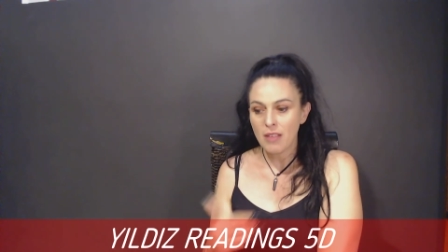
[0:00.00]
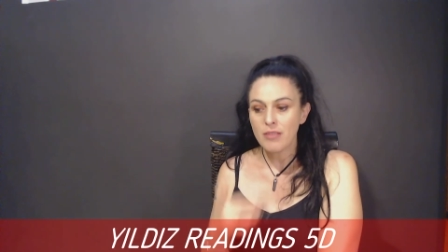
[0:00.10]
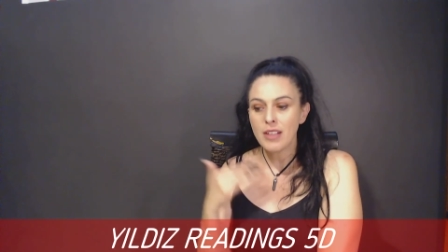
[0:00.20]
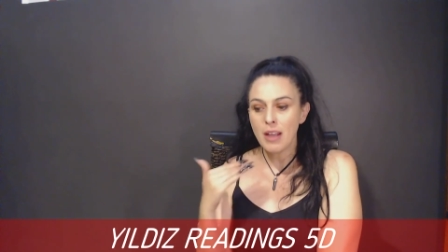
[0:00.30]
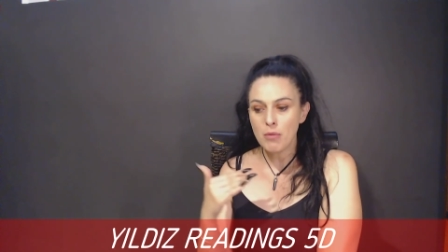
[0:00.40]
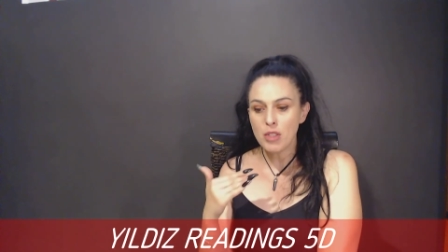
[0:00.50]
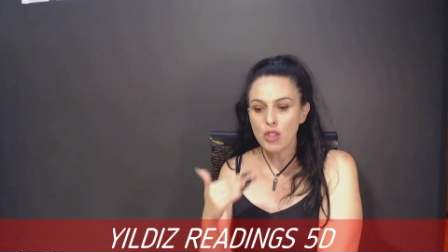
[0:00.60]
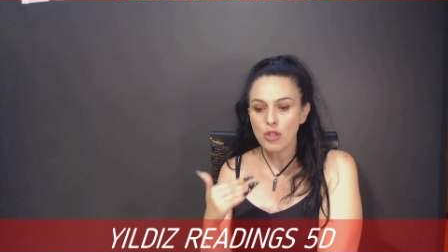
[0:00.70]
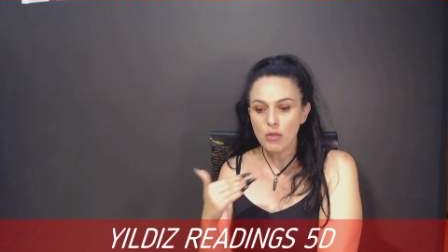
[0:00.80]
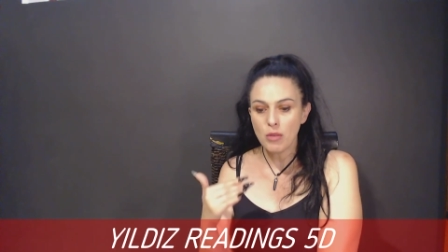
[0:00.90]
Number two,
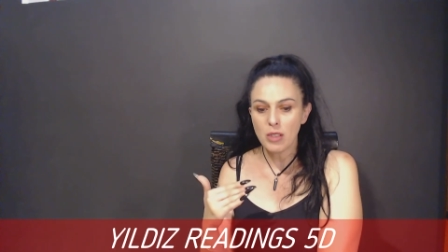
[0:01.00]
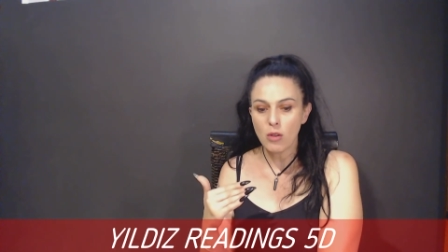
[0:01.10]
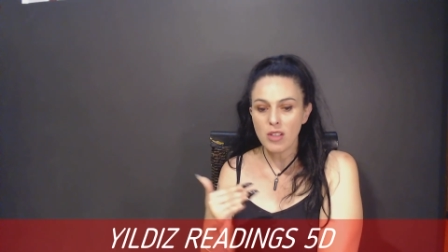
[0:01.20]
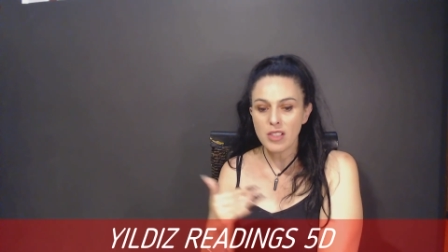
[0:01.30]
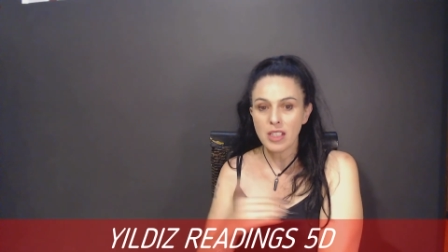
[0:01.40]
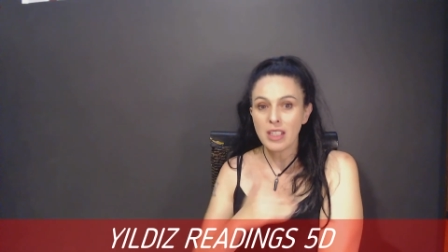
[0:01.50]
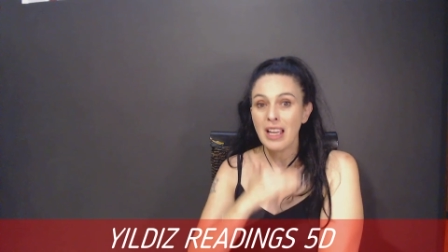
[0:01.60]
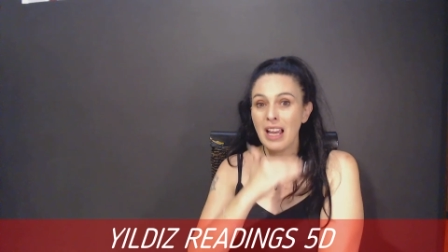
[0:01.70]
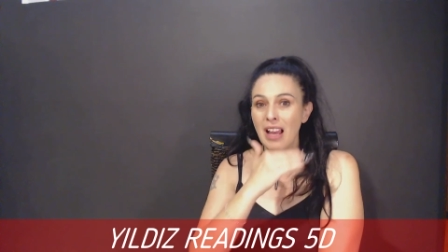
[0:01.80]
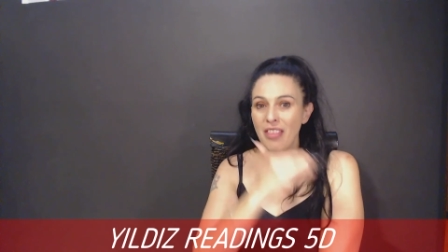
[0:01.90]
you're realizing
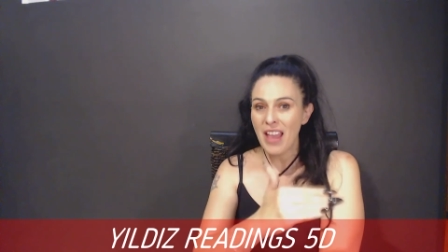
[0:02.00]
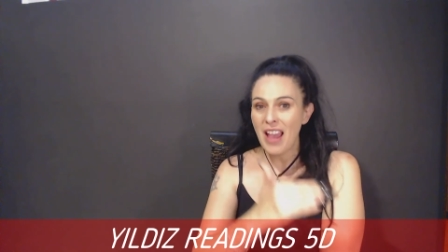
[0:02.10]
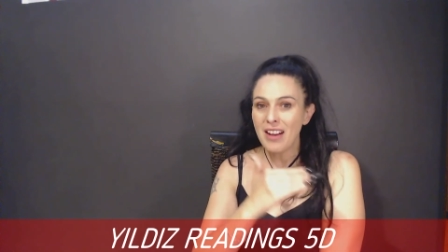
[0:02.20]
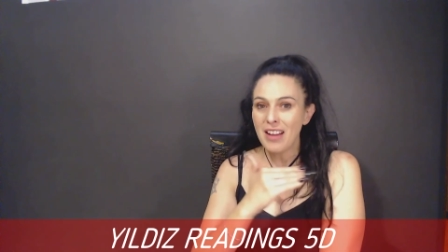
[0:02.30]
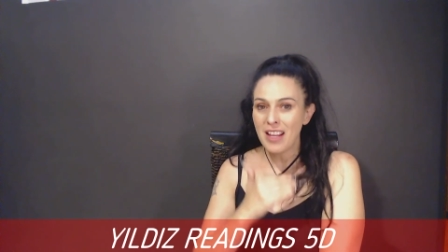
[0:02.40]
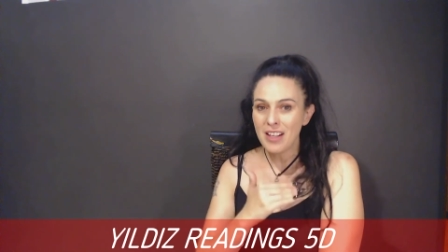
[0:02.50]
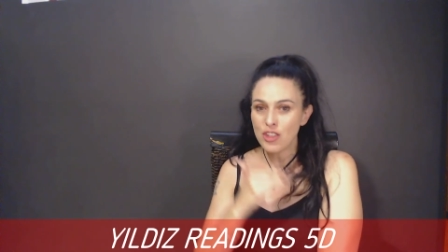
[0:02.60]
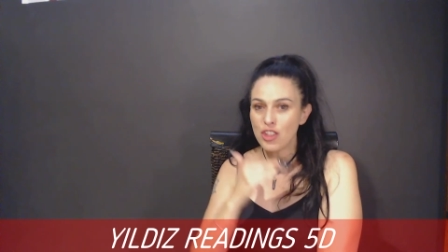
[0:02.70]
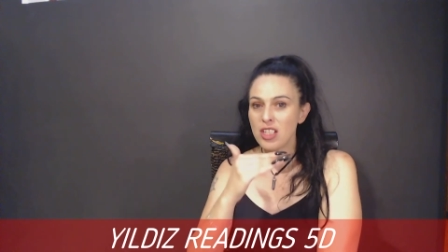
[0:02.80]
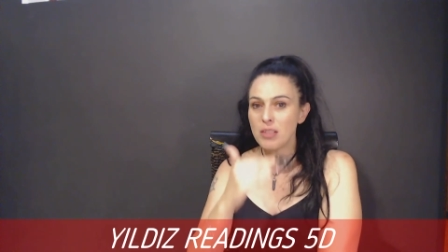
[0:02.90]
that
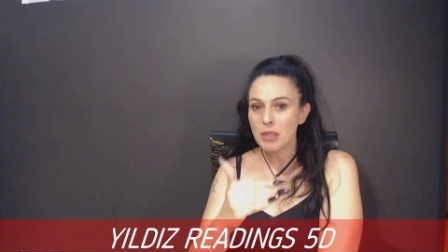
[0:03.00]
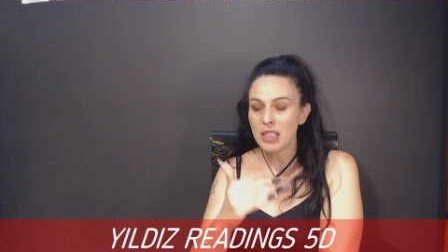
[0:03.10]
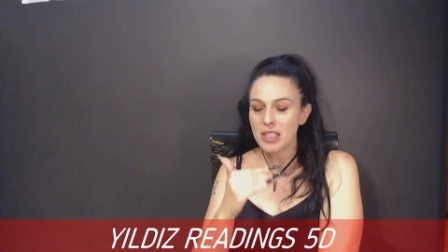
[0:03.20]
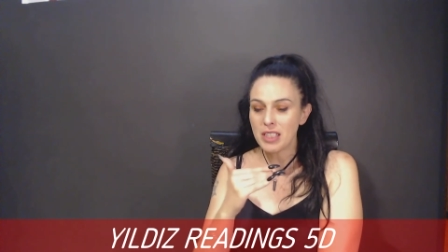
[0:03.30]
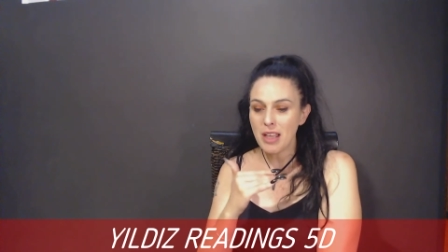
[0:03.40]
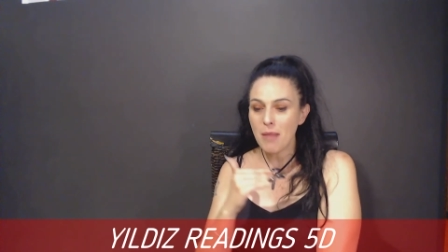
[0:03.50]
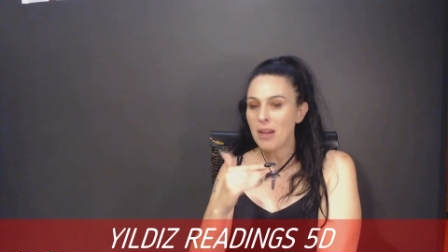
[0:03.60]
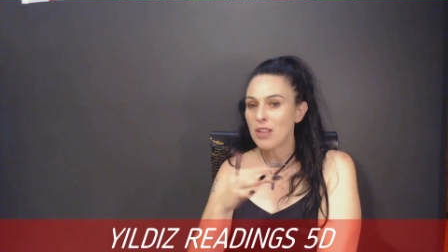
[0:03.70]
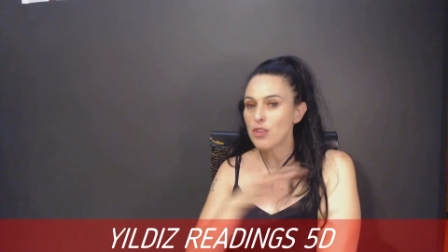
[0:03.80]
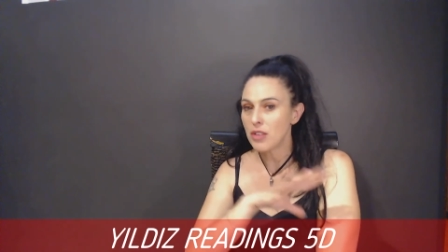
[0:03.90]
energy depleting that
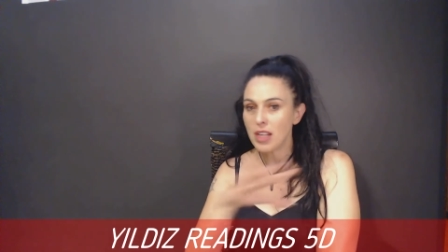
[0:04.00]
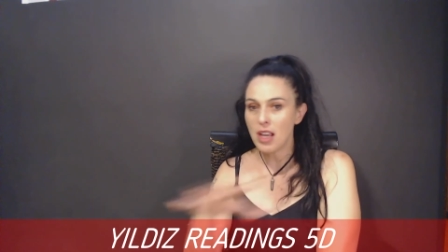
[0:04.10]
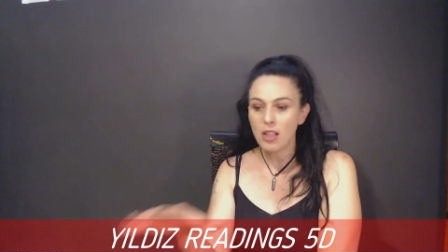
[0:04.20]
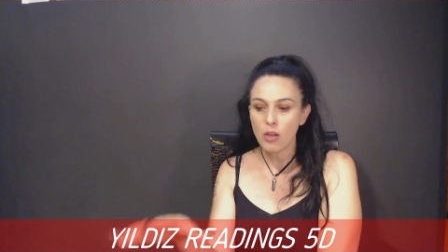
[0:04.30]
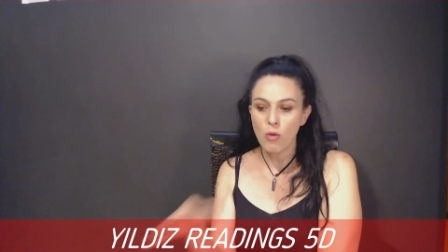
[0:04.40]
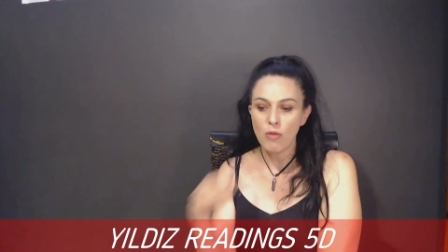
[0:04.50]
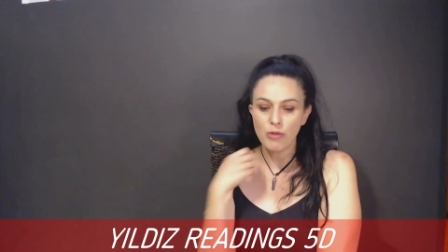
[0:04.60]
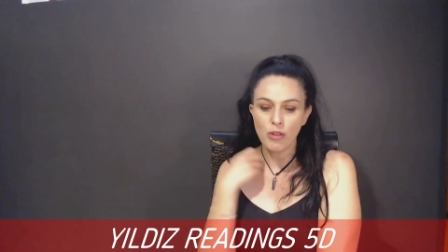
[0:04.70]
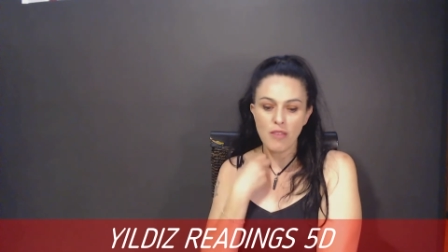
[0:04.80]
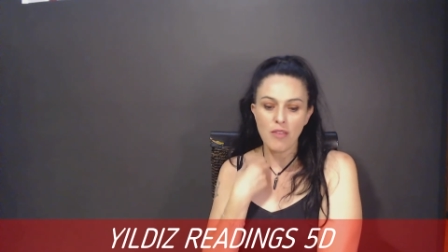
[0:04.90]
battery can't go on
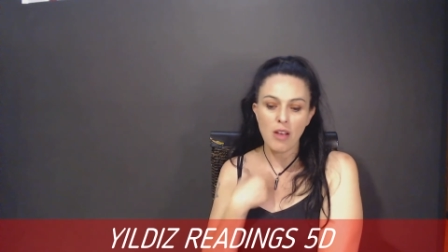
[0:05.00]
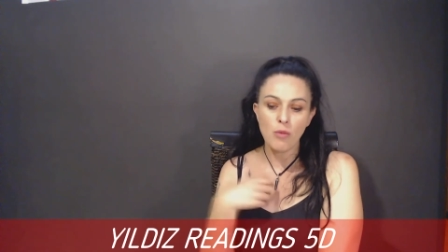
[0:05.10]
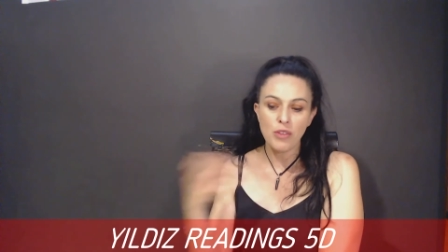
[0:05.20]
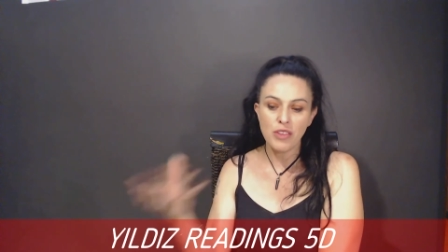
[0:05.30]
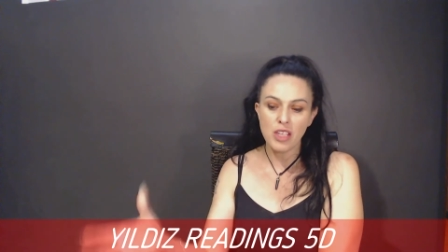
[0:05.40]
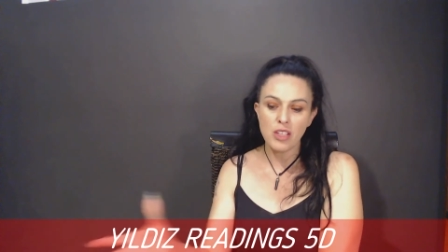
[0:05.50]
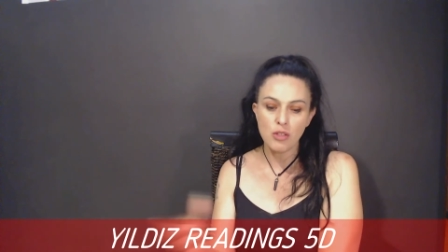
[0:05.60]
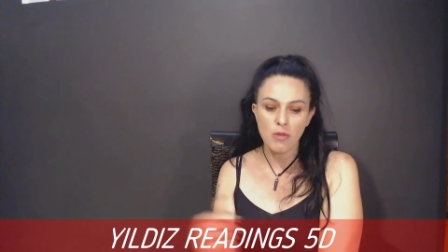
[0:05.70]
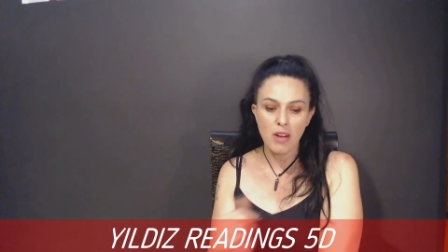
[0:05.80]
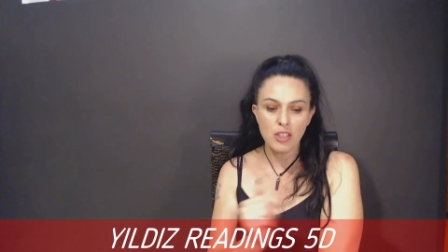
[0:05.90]
forever with the
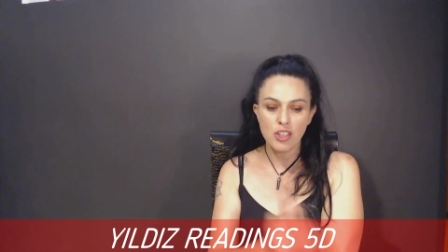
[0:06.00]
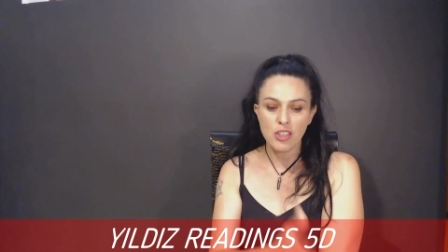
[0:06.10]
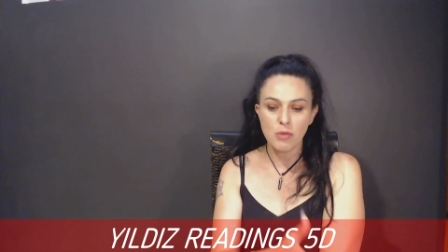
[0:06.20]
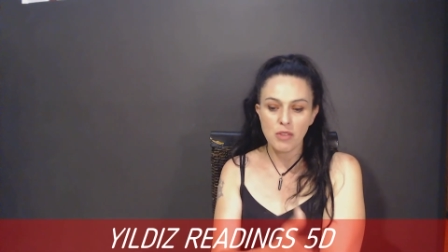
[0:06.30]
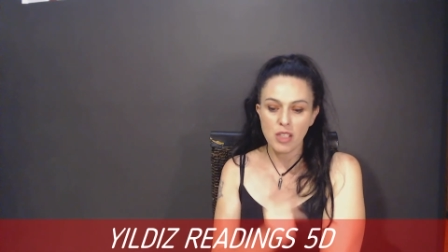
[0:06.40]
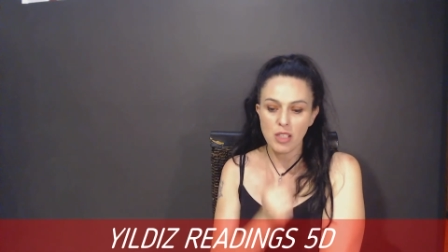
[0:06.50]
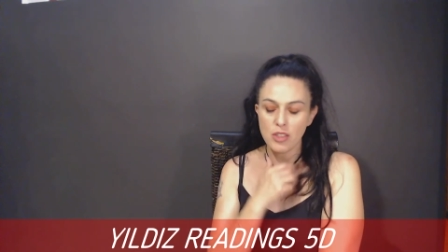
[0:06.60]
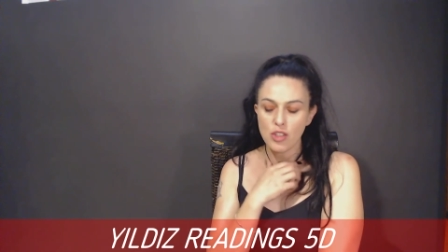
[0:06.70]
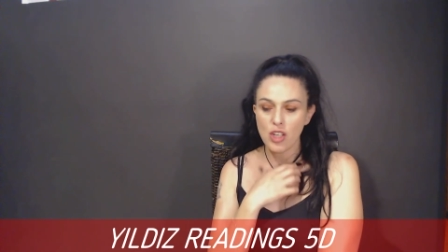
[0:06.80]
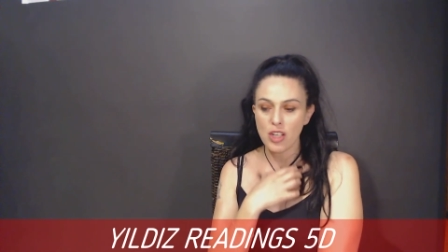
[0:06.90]
interactions, with the
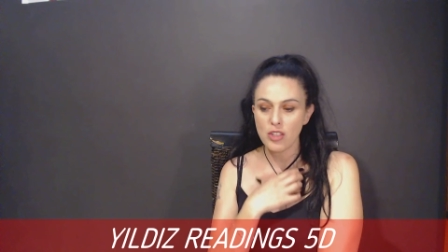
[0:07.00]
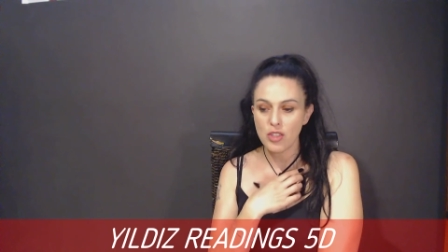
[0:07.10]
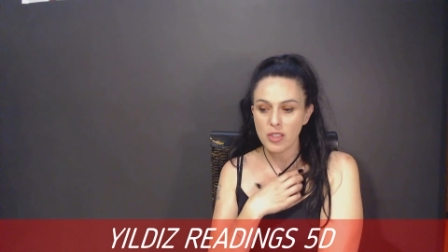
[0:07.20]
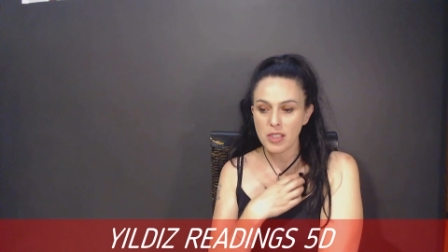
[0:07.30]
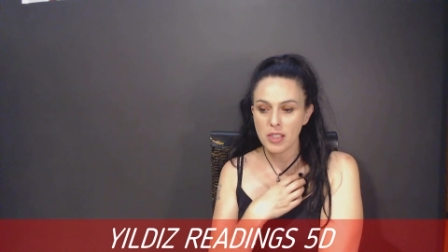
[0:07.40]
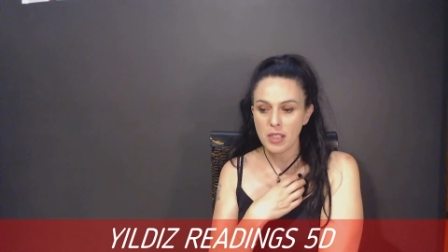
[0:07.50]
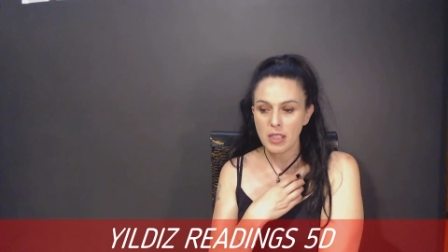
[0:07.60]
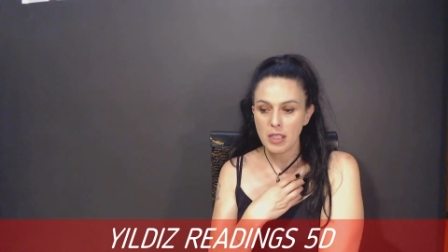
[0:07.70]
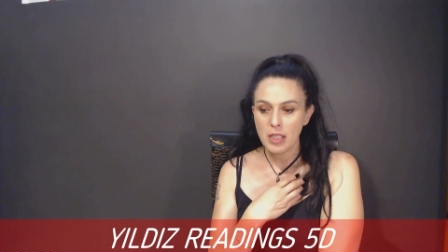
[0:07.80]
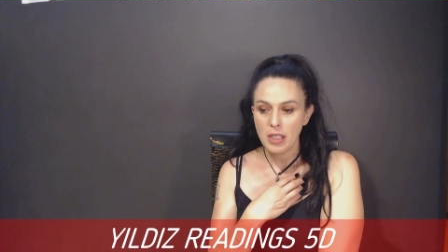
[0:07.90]
exchanges.
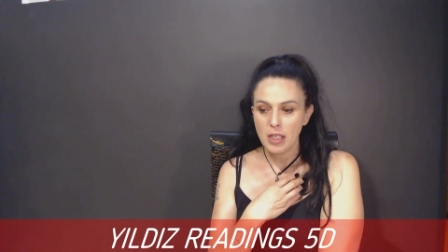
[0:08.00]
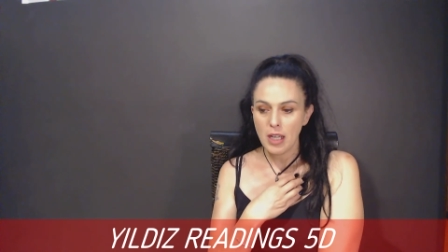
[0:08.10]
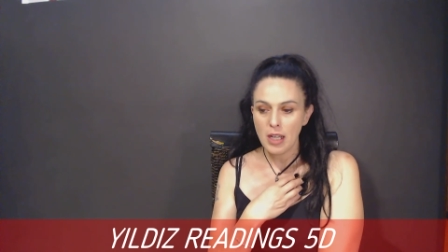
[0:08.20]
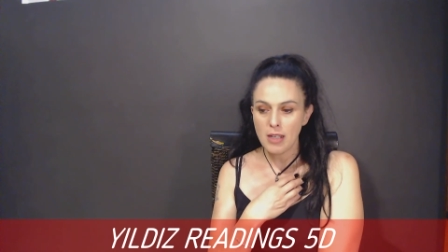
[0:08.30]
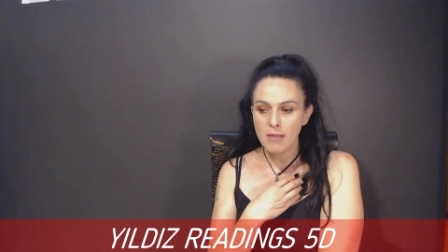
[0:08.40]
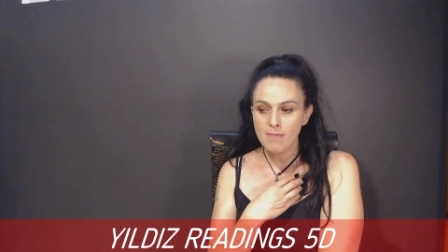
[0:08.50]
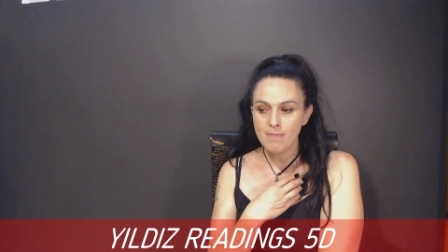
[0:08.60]
Um,